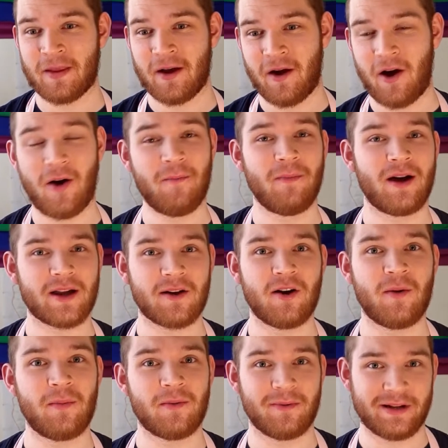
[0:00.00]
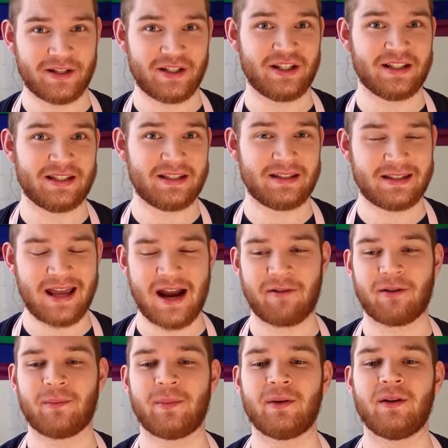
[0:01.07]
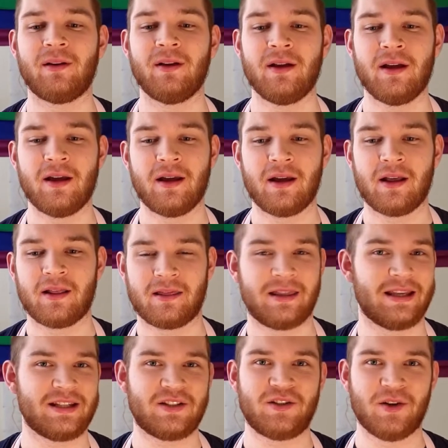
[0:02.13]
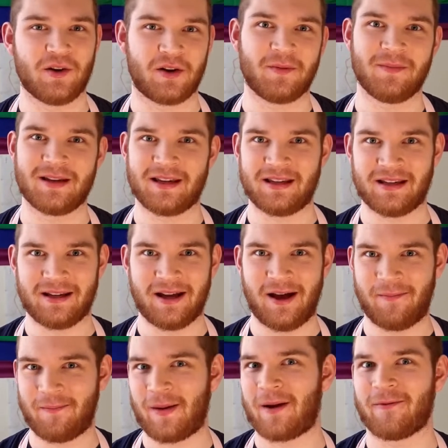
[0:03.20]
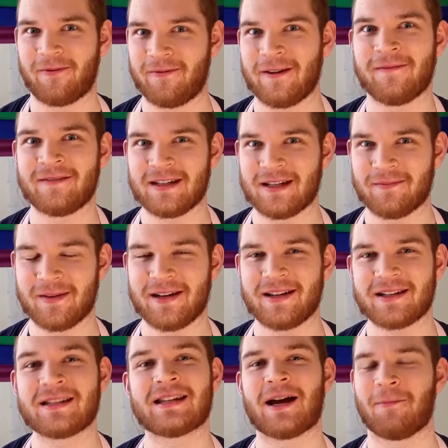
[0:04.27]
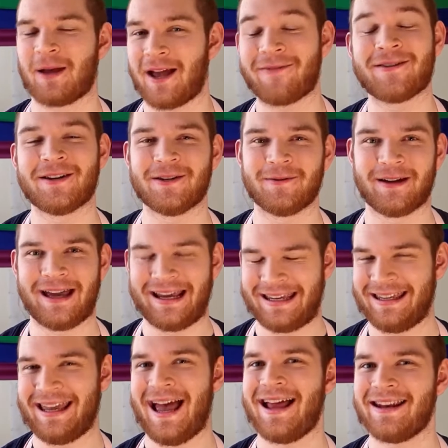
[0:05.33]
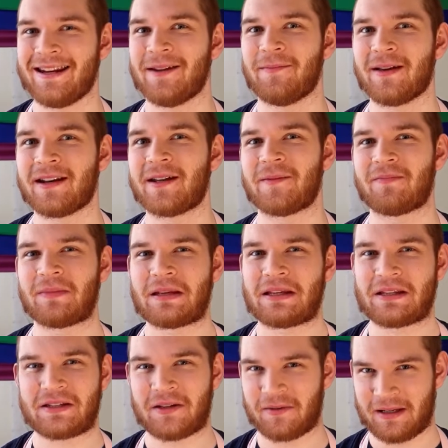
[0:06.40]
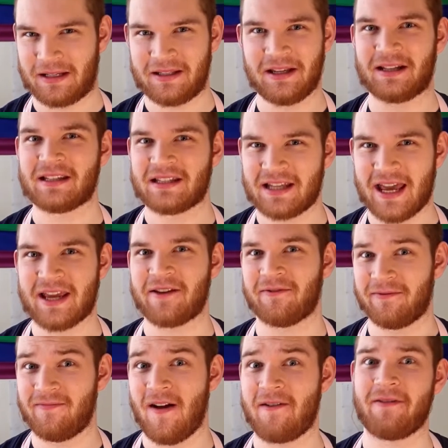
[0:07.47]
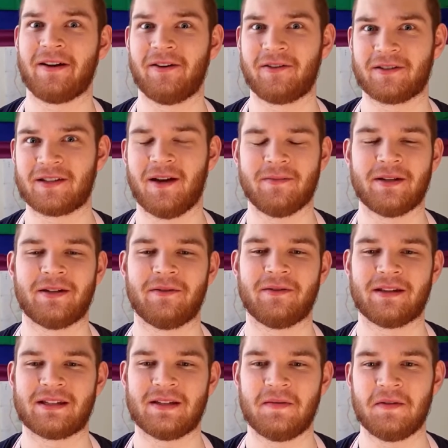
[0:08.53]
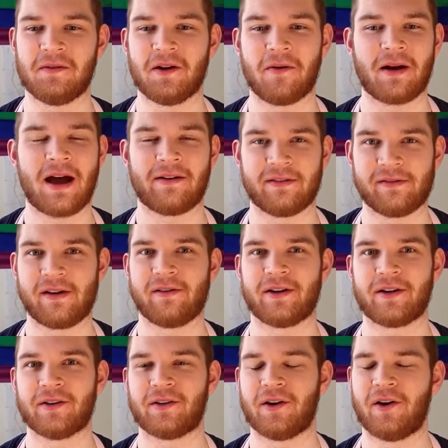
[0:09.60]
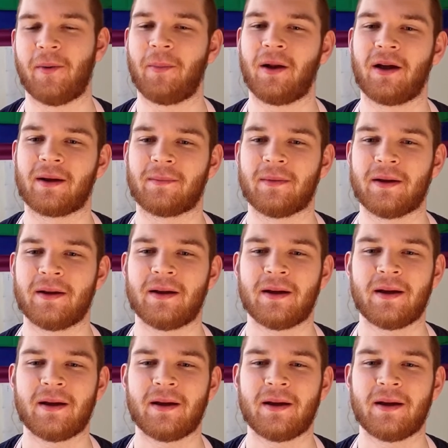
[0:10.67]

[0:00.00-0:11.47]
on my hob, which is terrible, this took me about 15 minutes and we have to do it again in a minute. So it does take a very long time to do this if you don't have a very good hob like me.